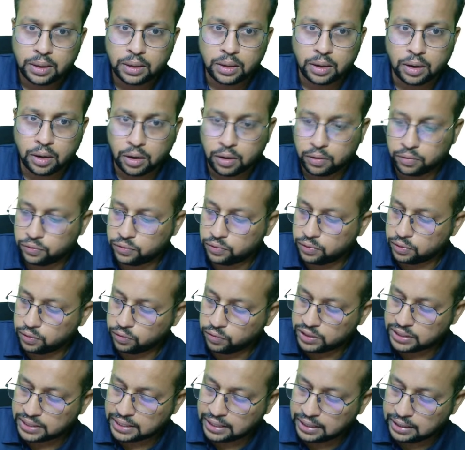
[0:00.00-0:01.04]
of
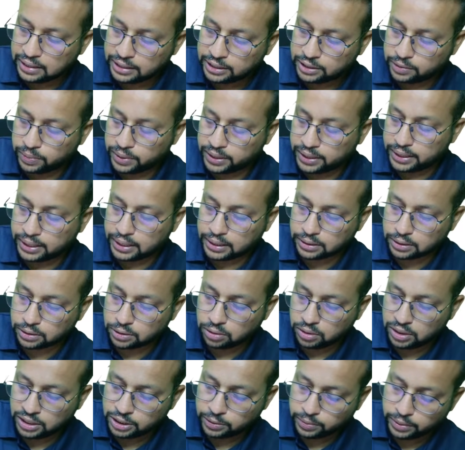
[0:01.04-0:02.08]
visceral leishmaniasis or
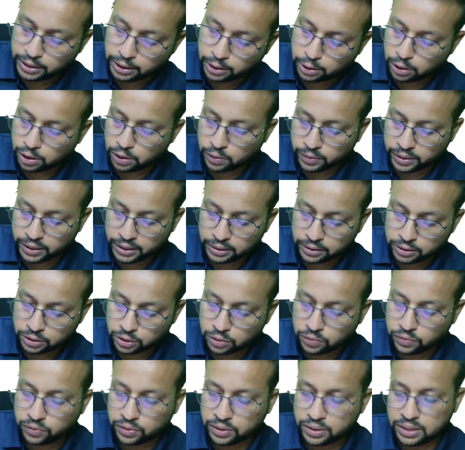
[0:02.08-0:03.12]
Leishmania donovan.
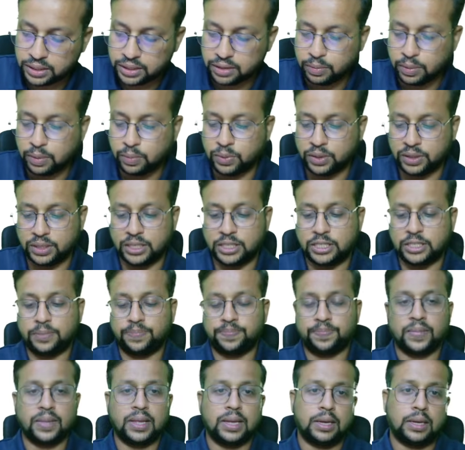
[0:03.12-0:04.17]
So remember this.
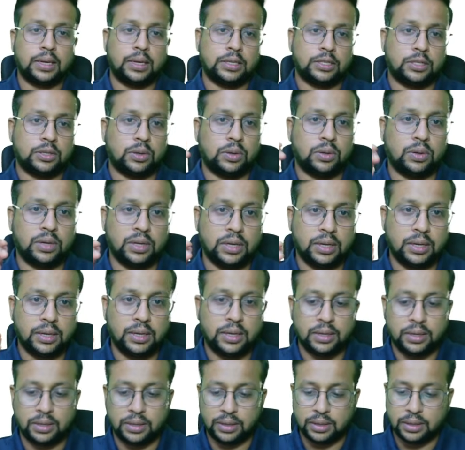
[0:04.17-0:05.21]
So
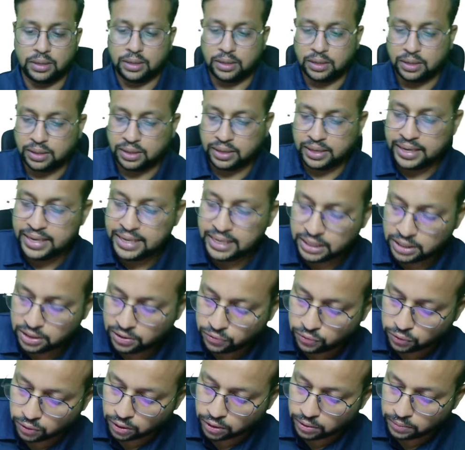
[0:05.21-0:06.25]
the yeast
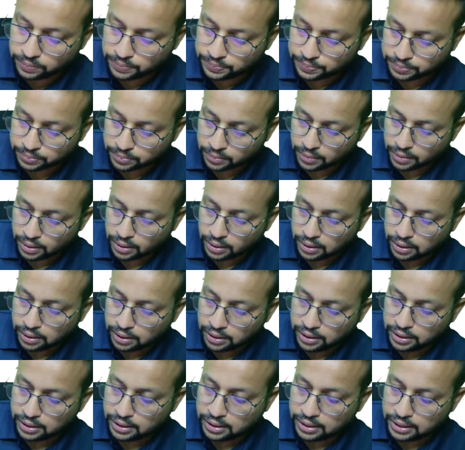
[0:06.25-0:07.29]
form
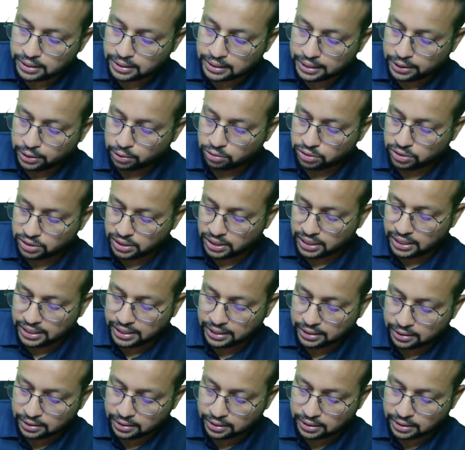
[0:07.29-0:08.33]
here that you see
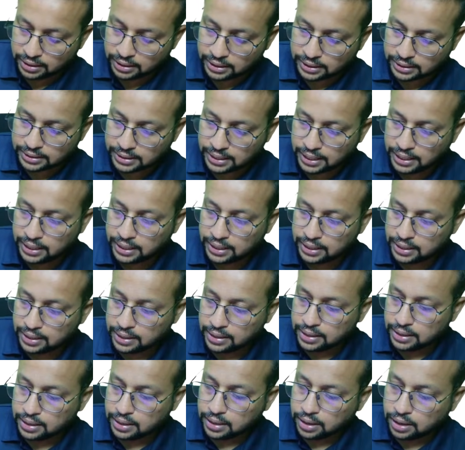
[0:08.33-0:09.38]
here is that
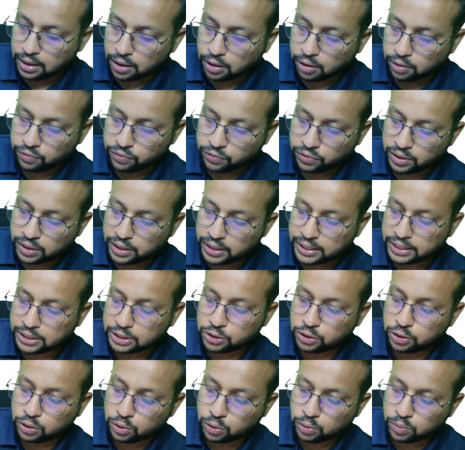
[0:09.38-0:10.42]
of
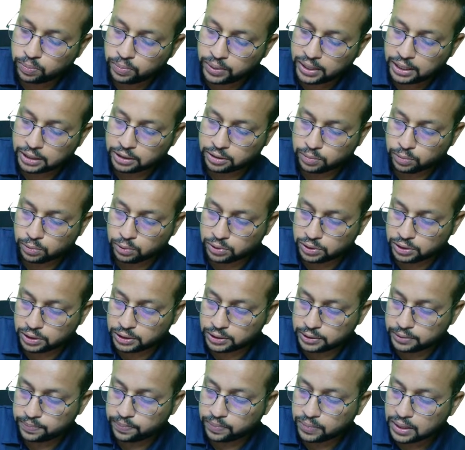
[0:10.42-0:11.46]

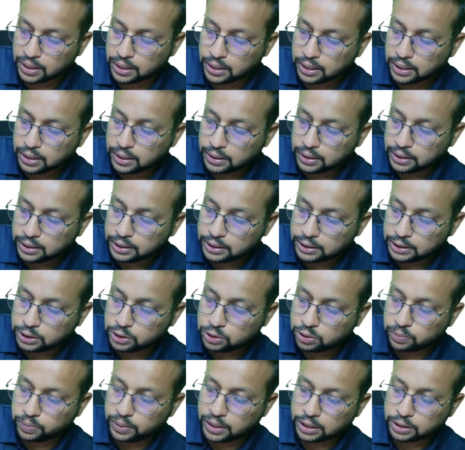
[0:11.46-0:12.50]
histoplasmosis.
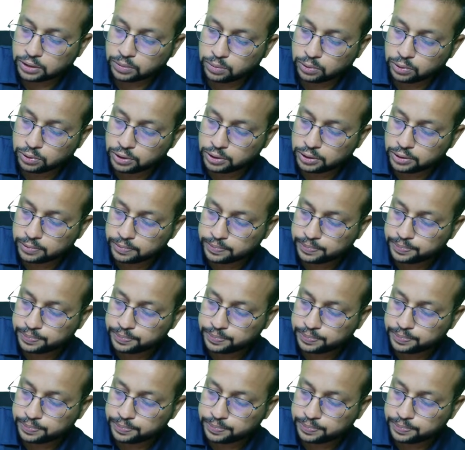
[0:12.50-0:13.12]
Histoplasmosis.